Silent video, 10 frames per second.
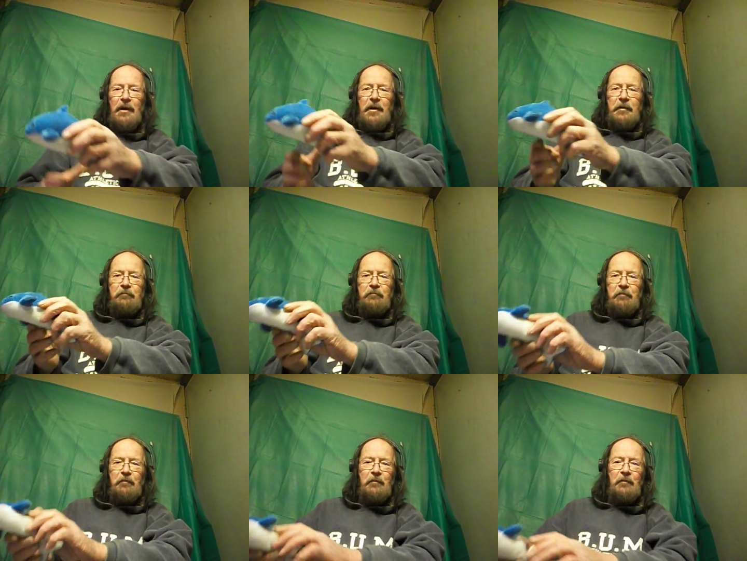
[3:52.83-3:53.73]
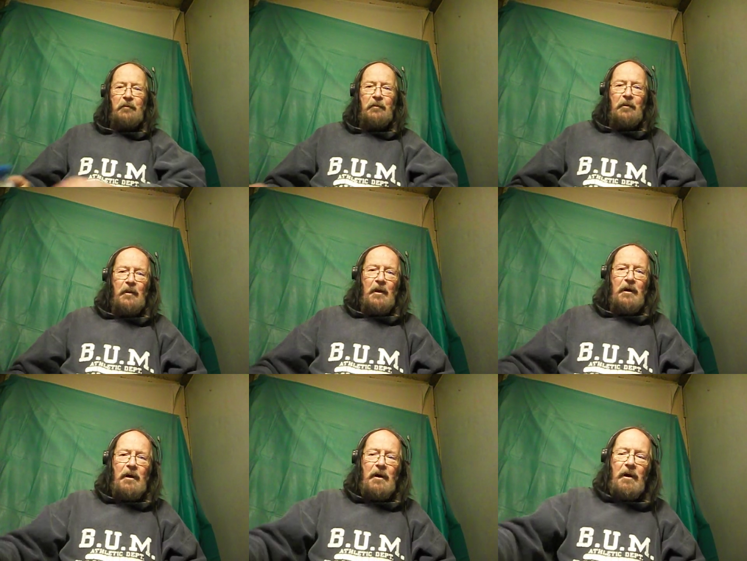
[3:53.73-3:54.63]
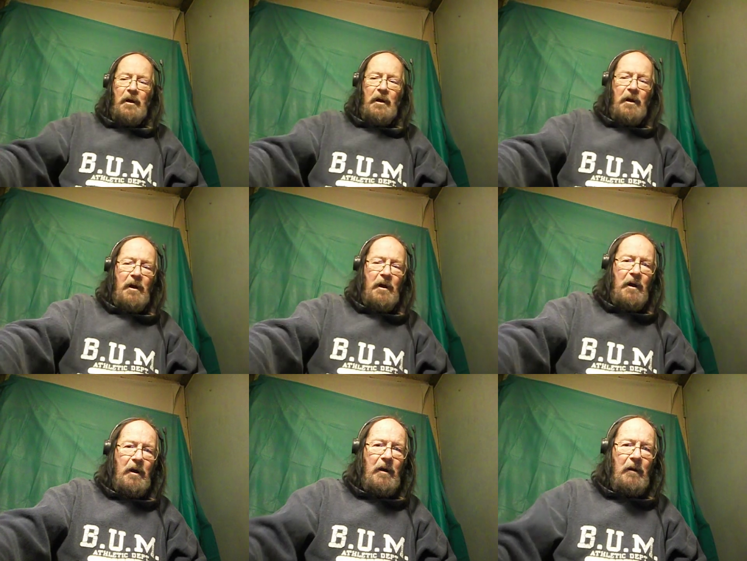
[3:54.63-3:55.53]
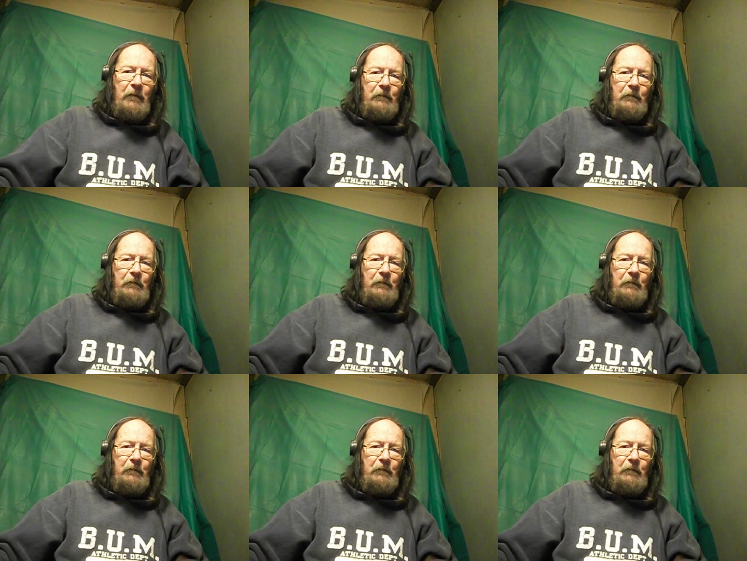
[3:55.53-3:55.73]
(silence)